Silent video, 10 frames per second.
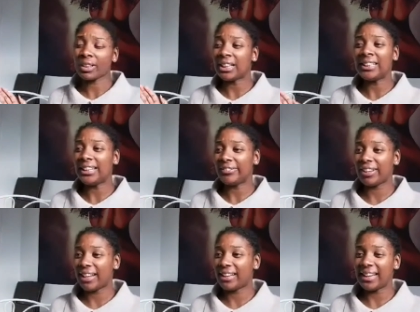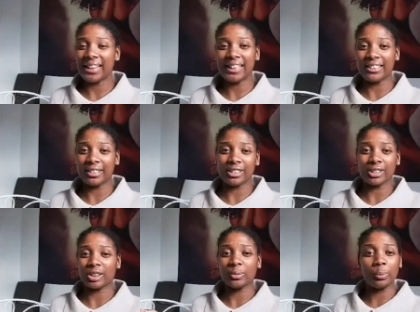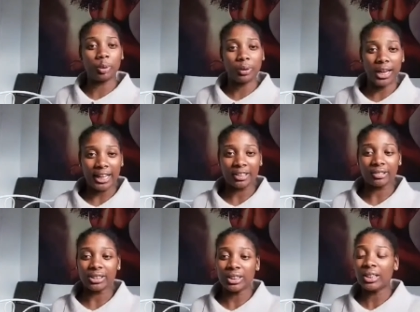living in a small house,